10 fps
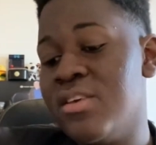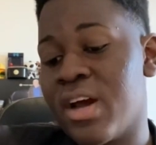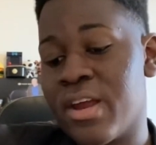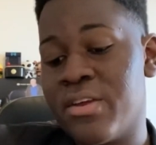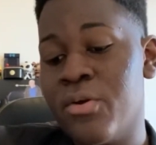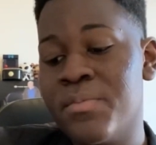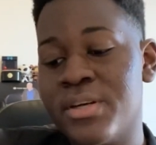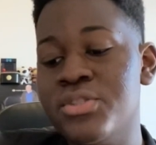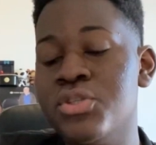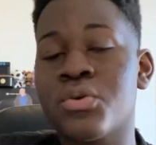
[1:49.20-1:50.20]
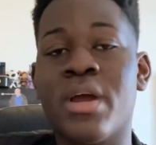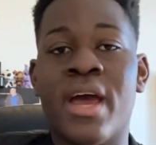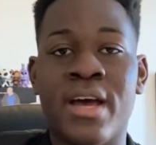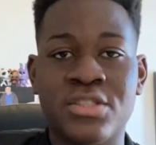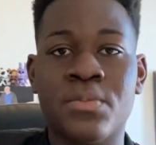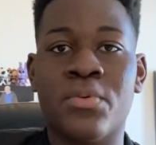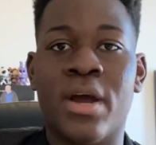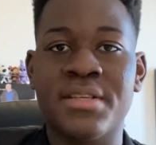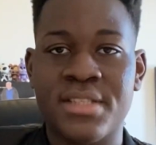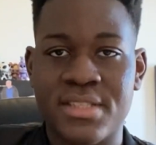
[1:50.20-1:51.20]
I hope that you're as
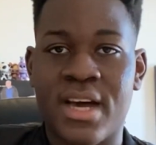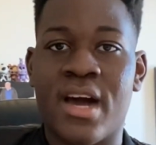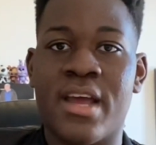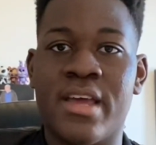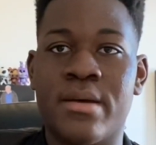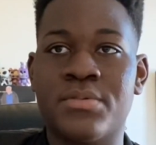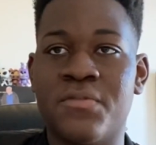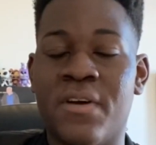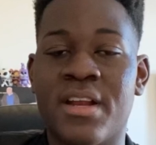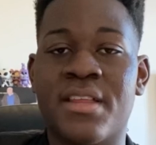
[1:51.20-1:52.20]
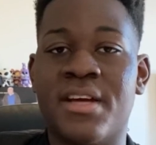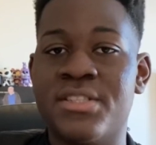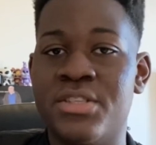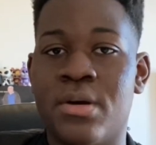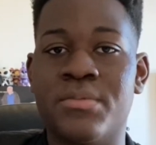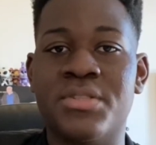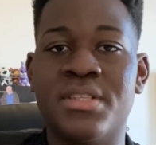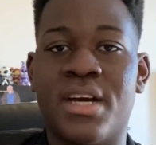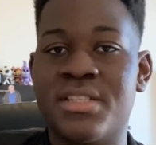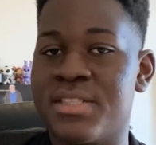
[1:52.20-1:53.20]
surprised as I am to find out that Geometry
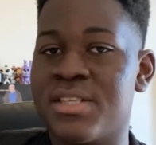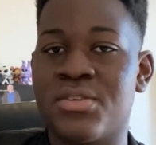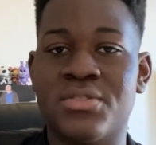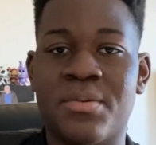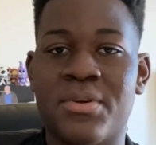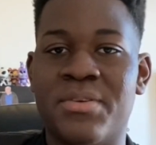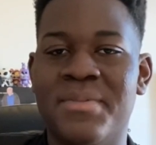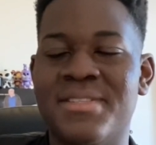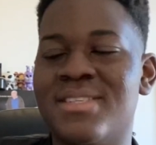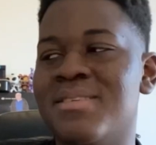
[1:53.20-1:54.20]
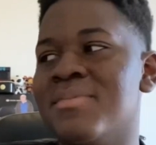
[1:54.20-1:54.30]
Dash has its own separate community.